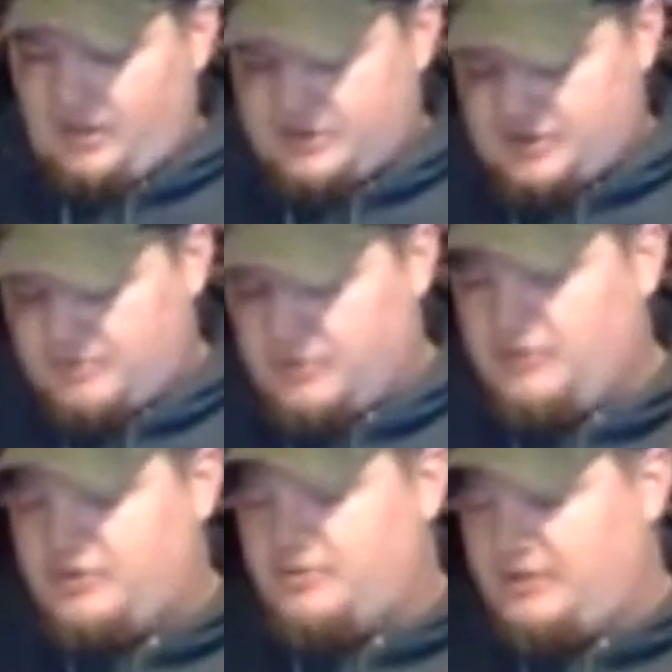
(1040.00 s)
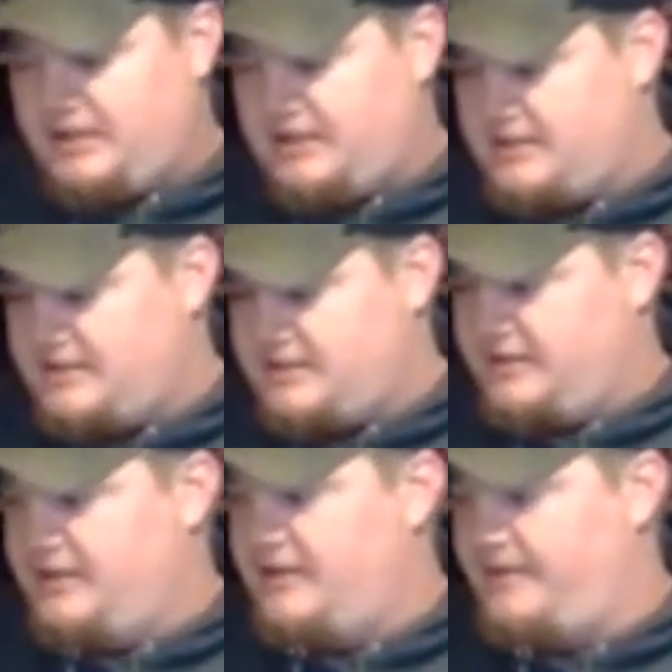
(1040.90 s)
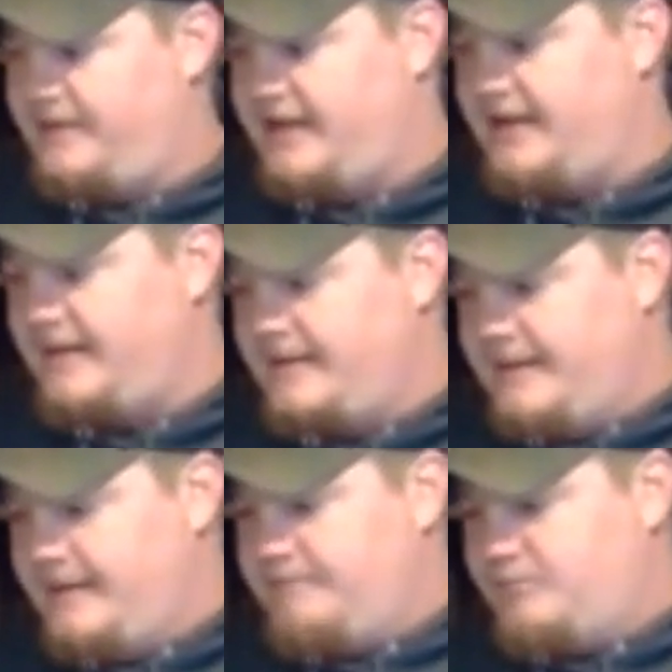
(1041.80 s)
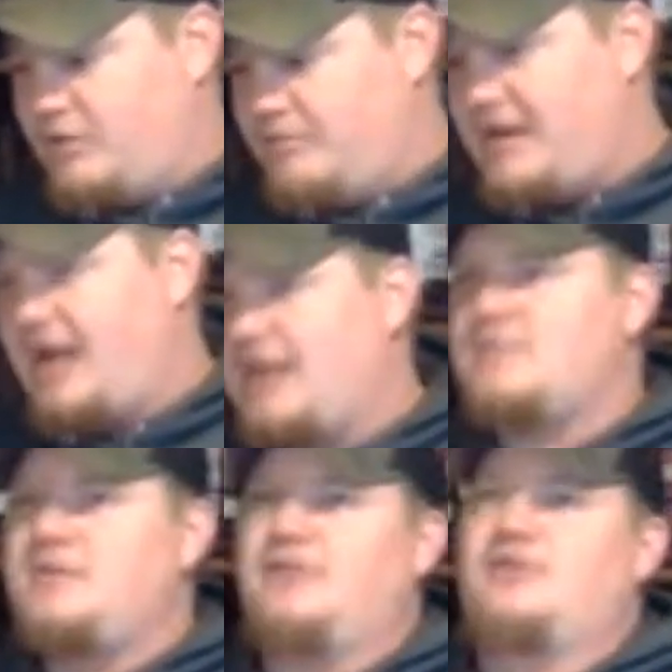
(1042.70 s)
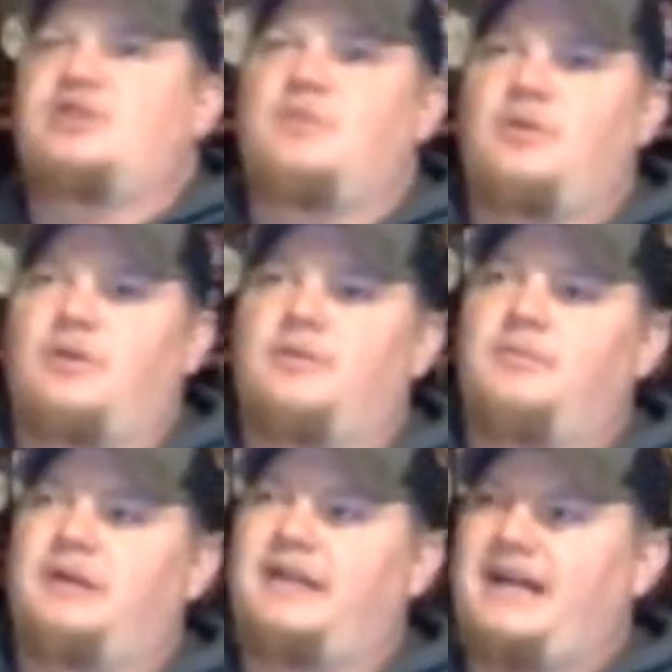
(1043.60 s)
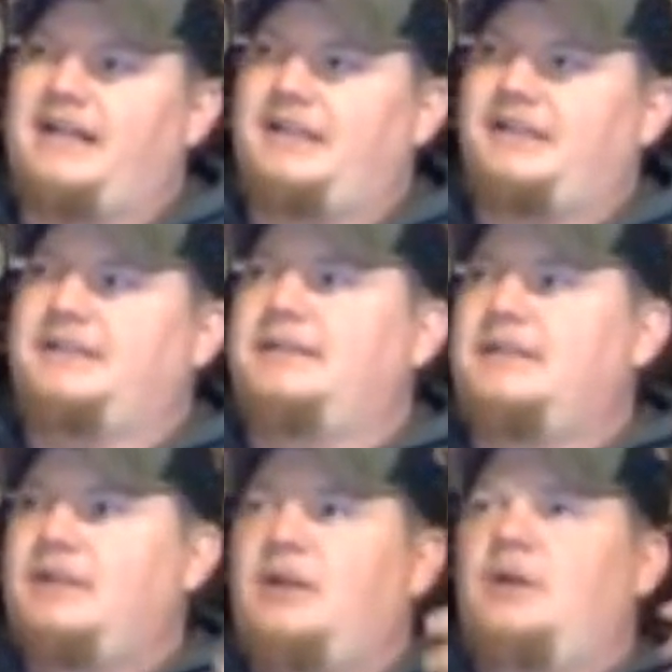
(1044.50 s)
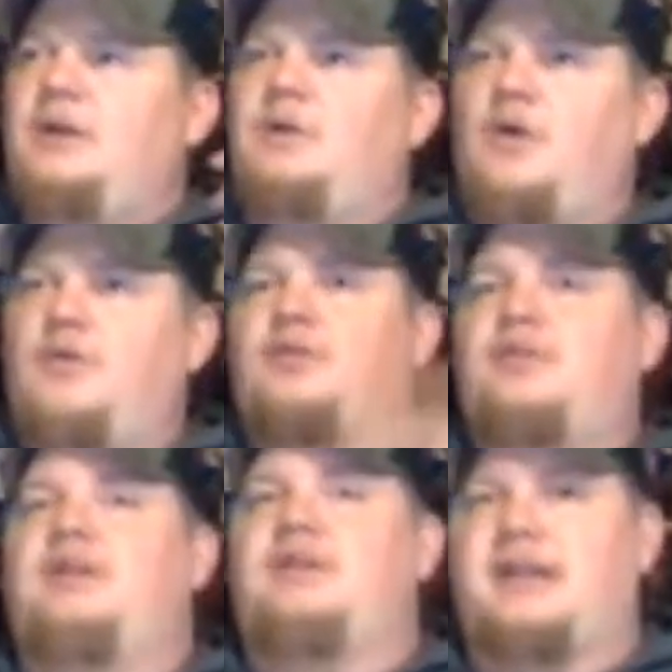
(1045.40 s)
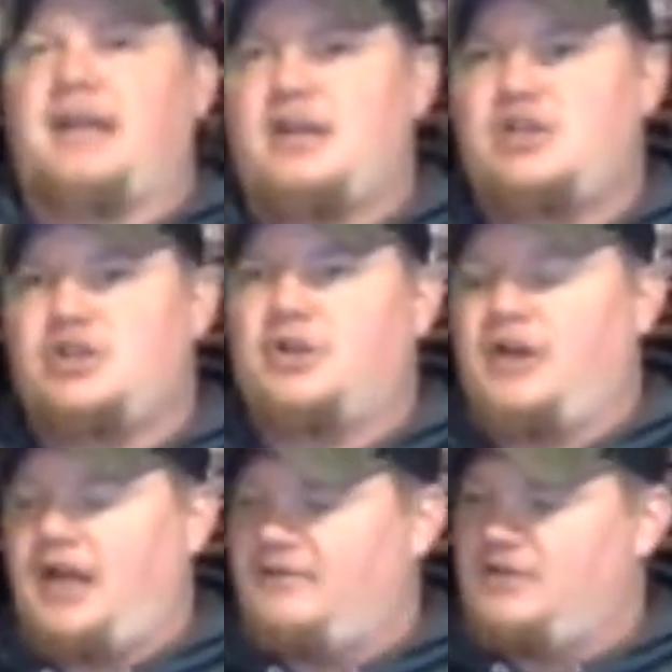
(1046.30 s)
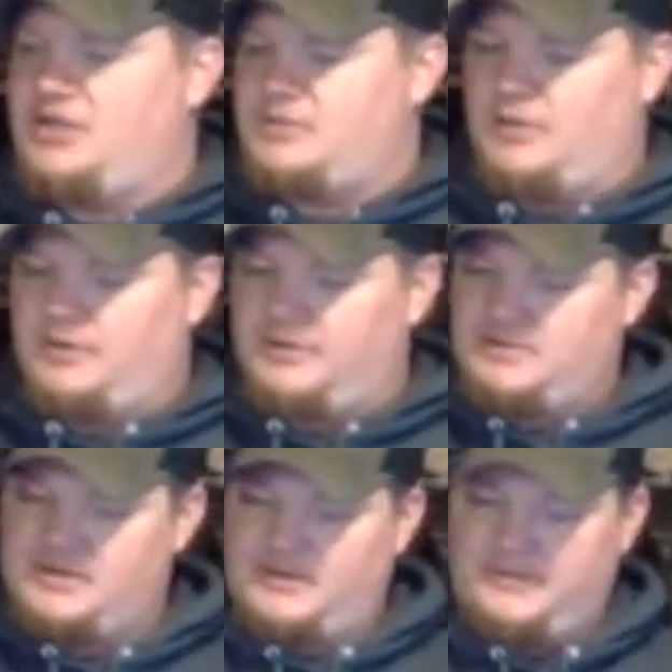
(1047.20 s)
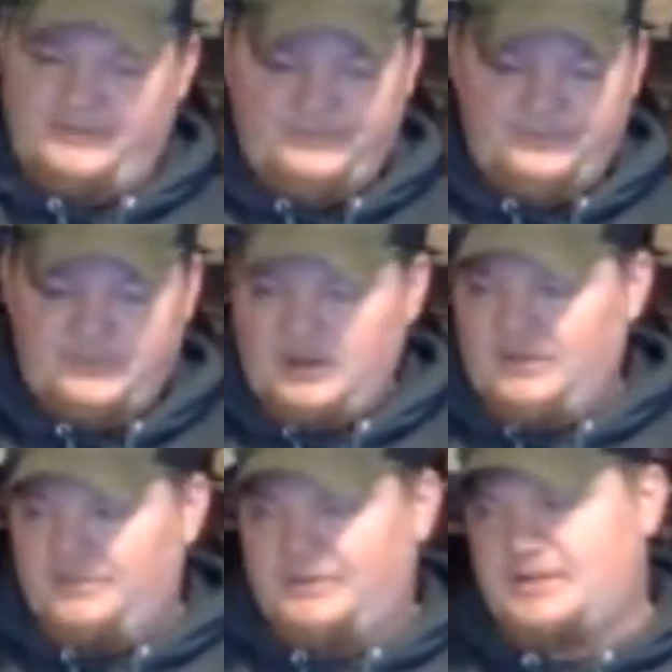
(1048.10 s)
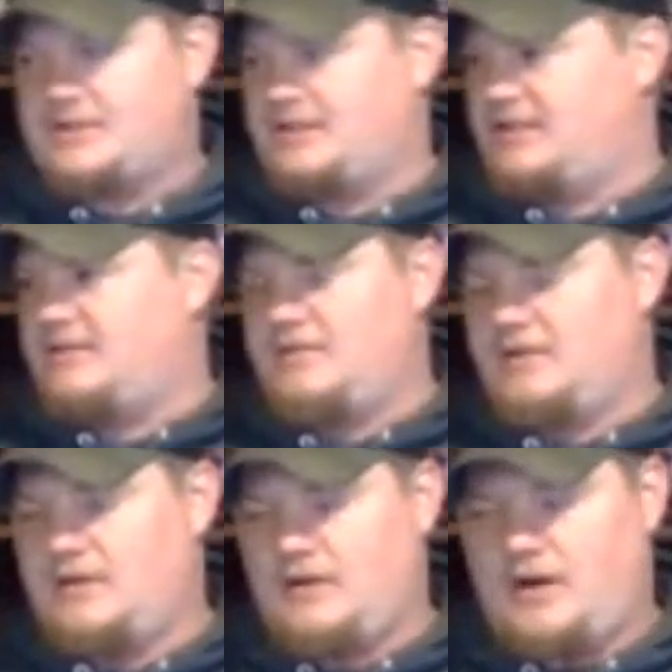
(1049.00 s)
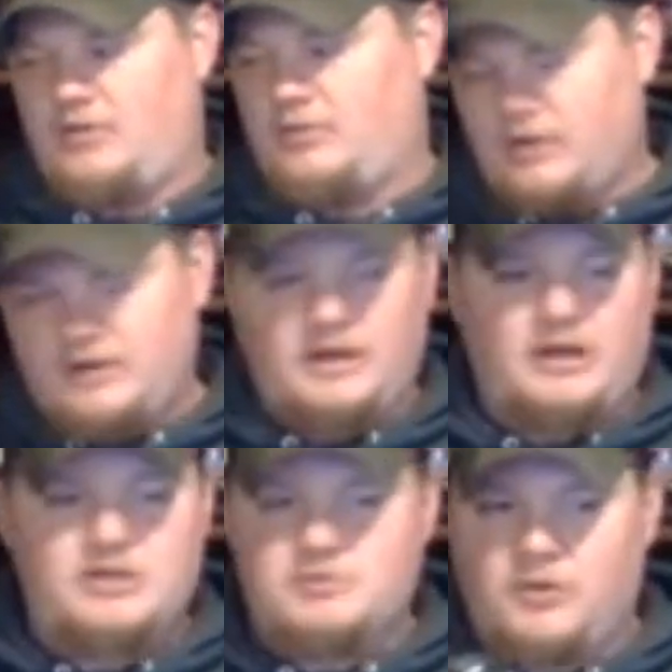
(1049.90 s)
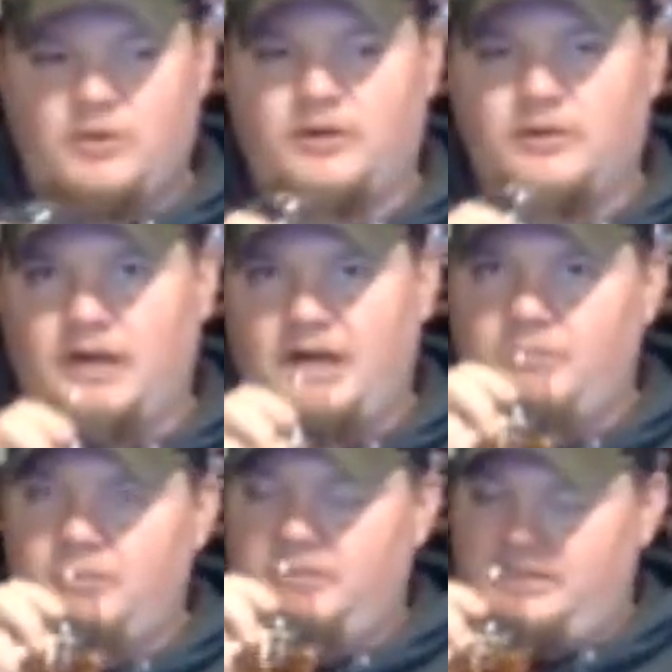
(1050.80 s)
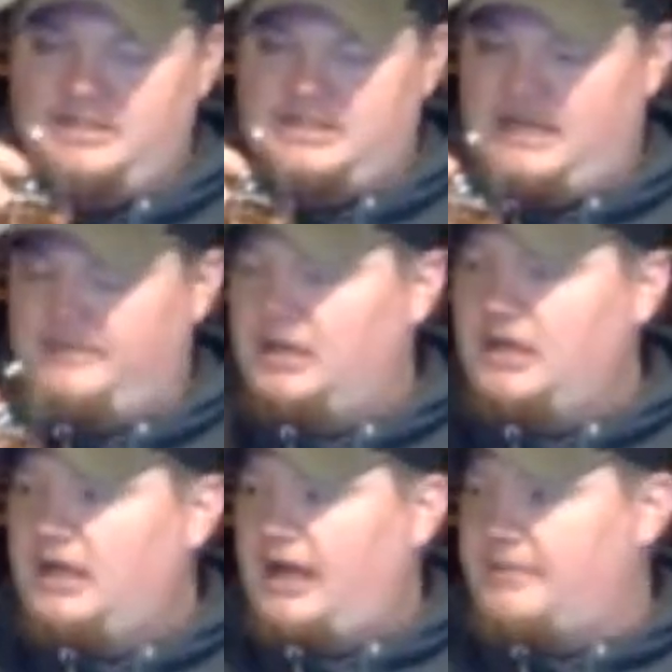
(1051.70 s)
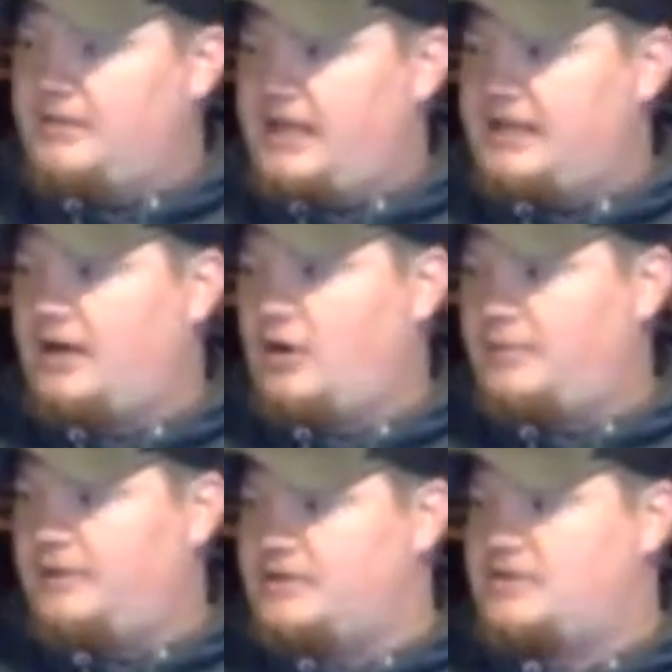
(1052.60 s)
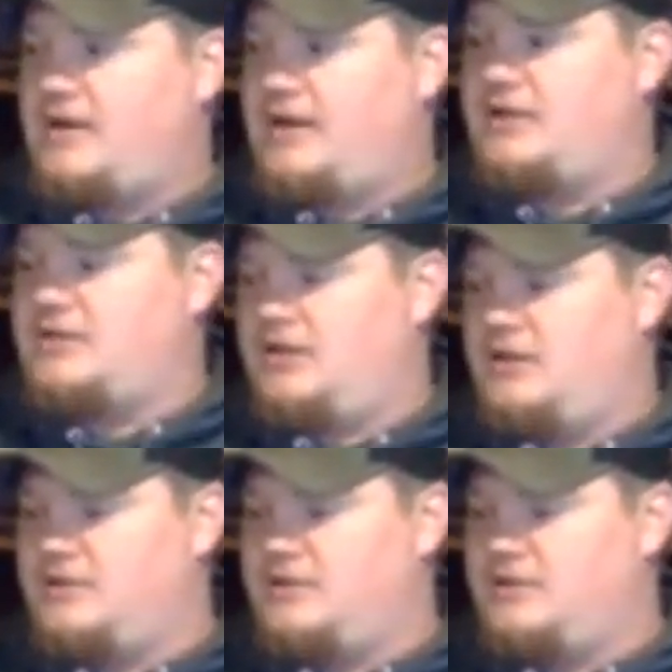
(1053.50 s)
smooth sweetness that reminds me of a s'more, but not like a overly like sugar heavy s'more. So, but just a really nice pour. It really is. And I'm glad that I opened this so now I can share it